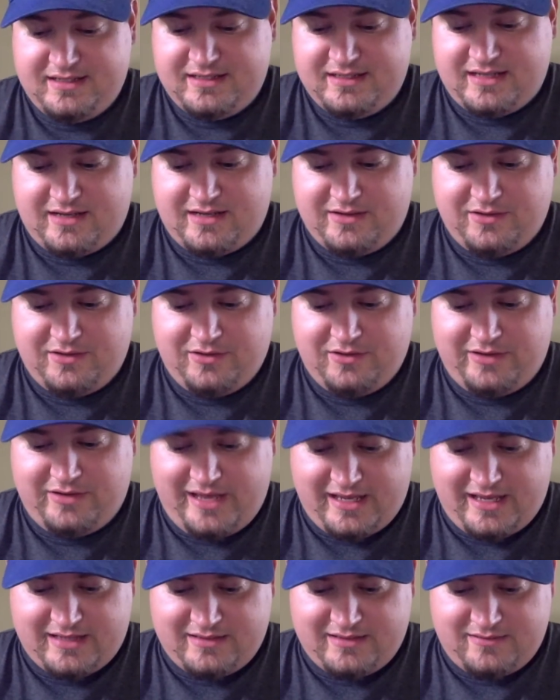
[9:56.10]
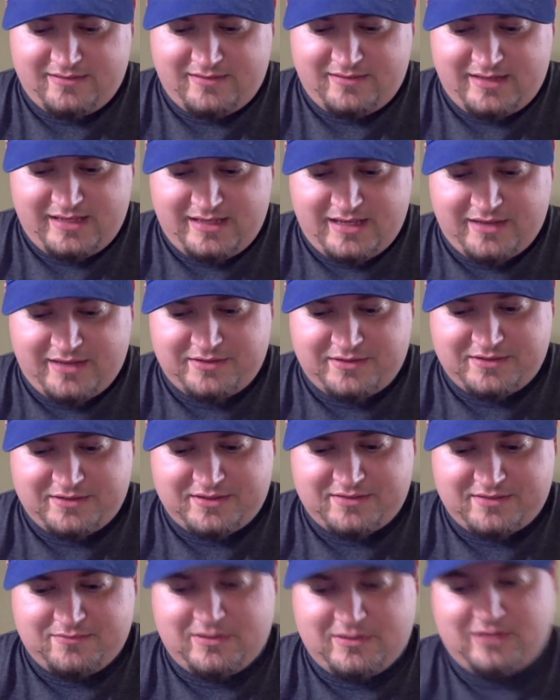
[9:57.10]
Now, you look at the
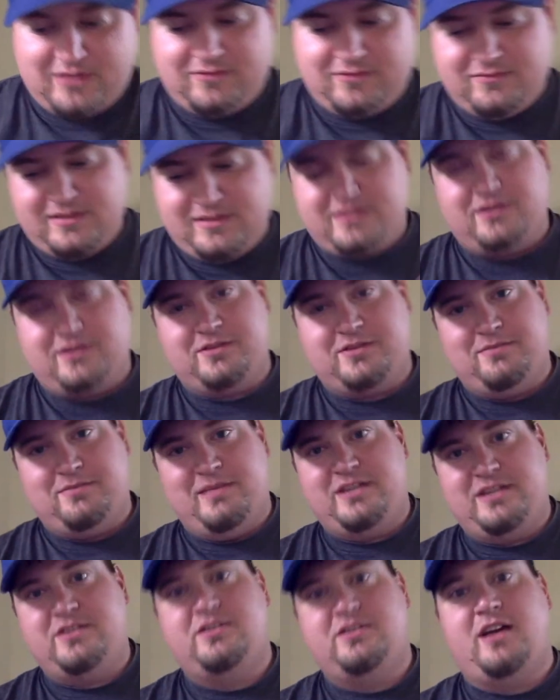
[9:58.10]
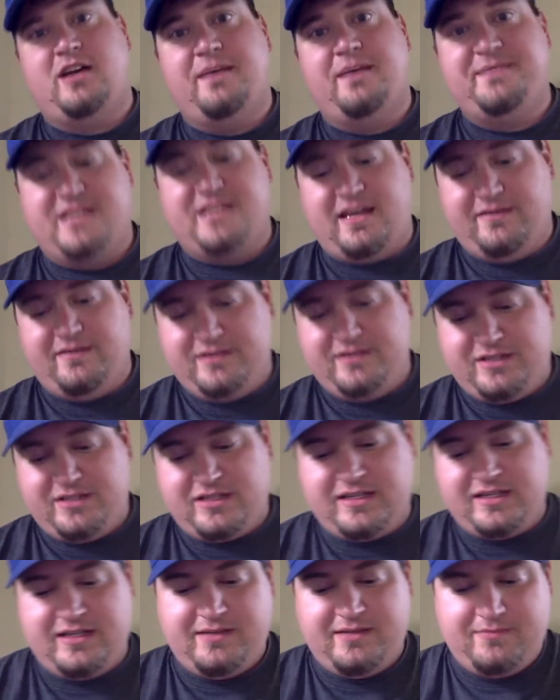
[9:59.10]
others. Well, let's also mention Tom Savage.
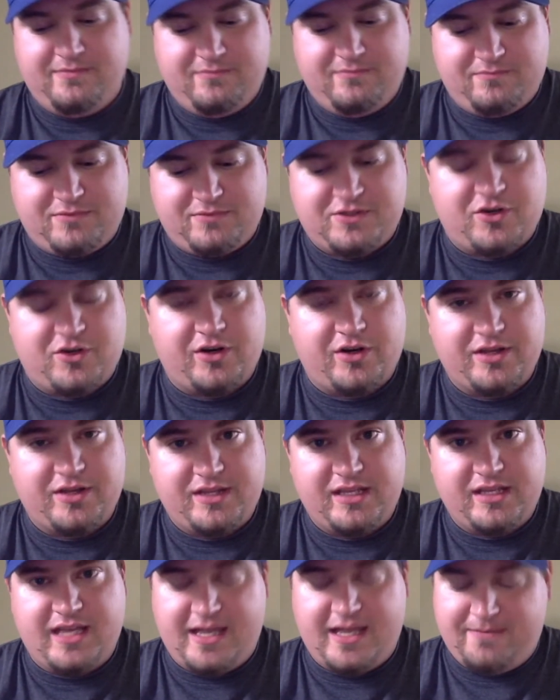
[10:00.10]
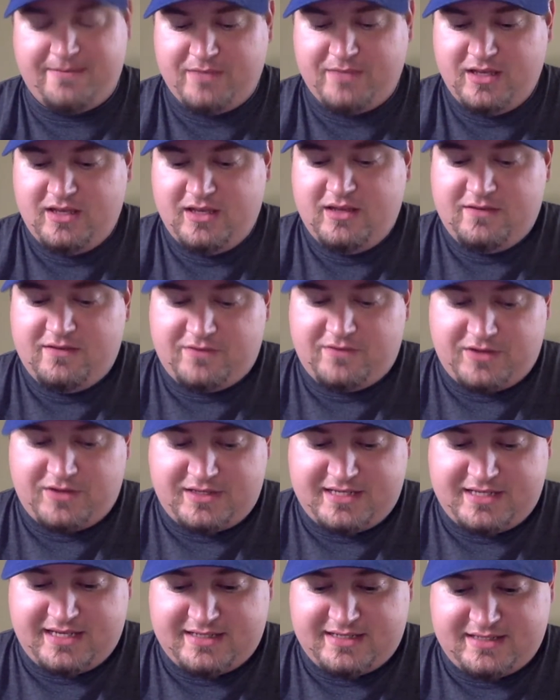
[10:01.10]
He started the game for the
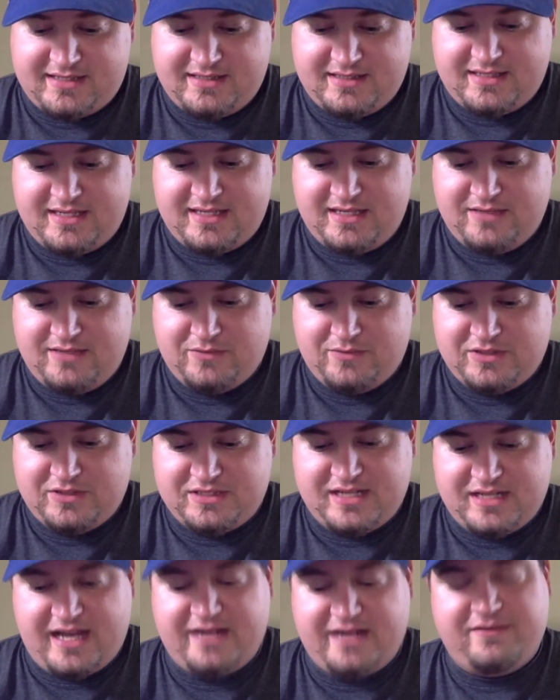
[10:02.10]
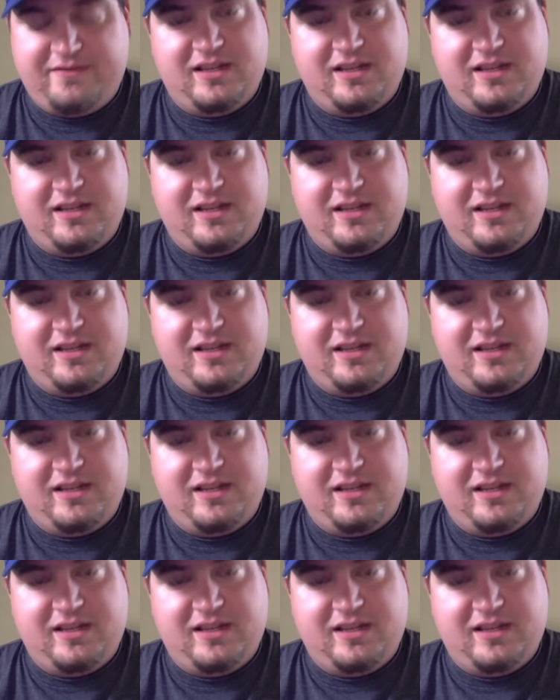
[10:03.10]
Texans. He was 9 of